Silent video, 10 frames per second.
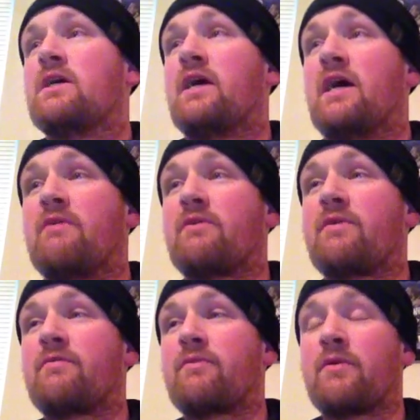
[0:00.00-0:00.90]

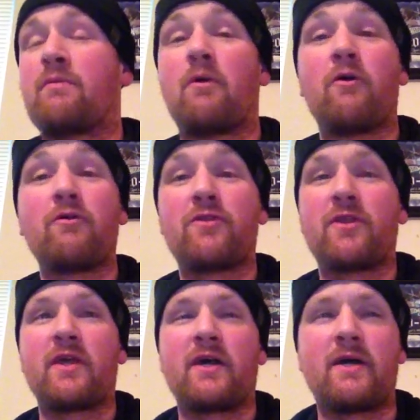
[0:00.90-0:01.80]
We're both
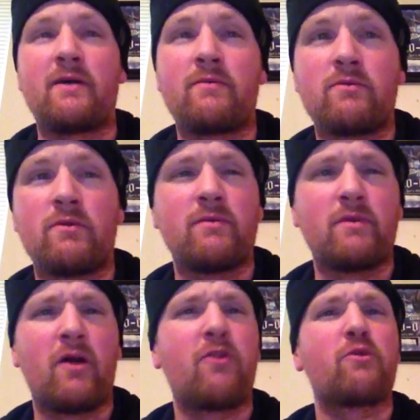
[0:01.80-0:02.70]
the,
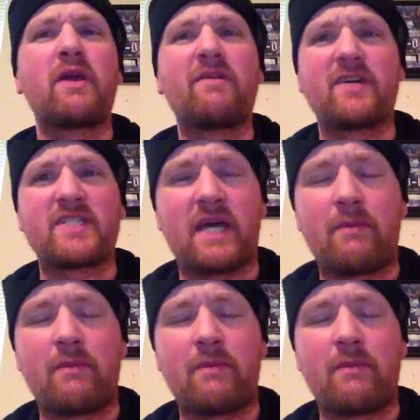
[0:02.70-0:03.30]
all three of us,